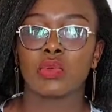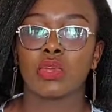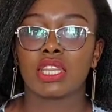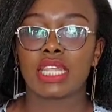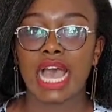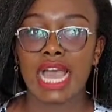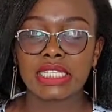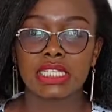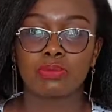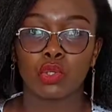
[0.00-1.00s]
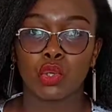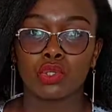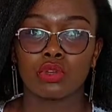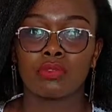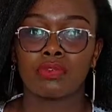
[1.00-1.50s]
the way they're acting
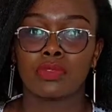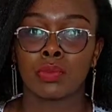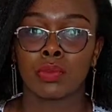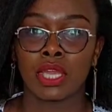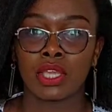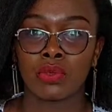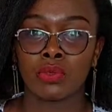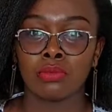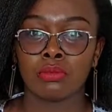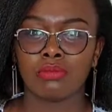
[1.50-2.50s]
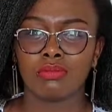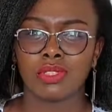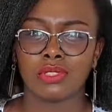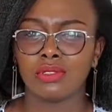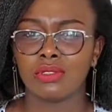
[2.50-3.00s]
because of the way you
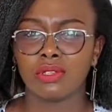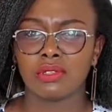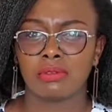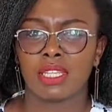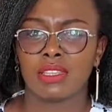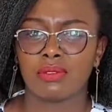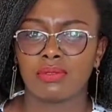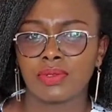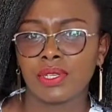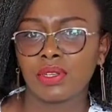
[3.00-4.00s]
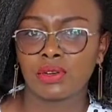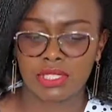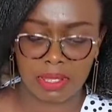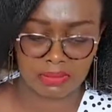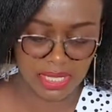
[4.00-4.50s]
made them feel, or
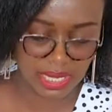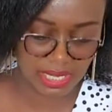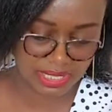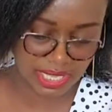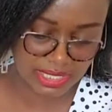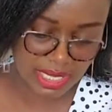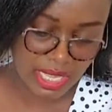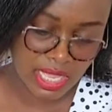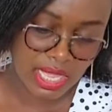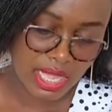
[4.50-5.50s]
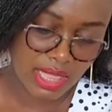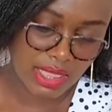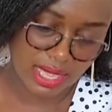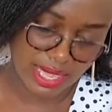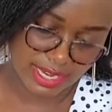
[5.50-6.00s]
something like that?
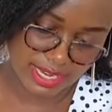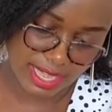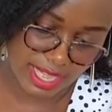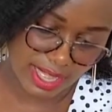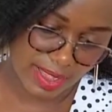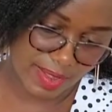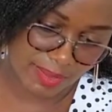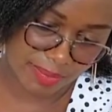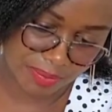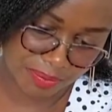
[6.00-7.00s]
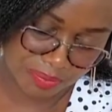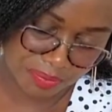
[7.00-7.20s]
Then